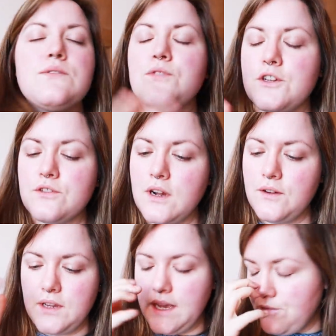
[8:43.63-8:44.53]
it's
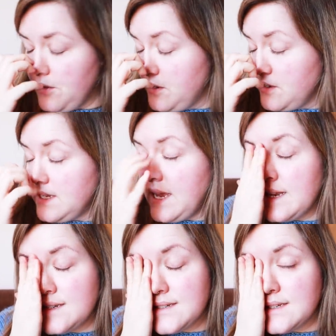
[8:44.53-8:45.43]
photographed, photos are
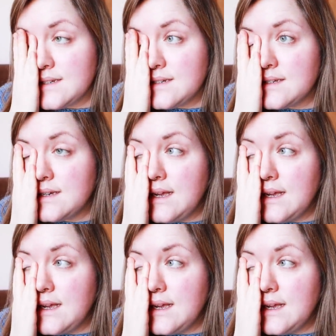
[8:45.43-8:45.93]
edited,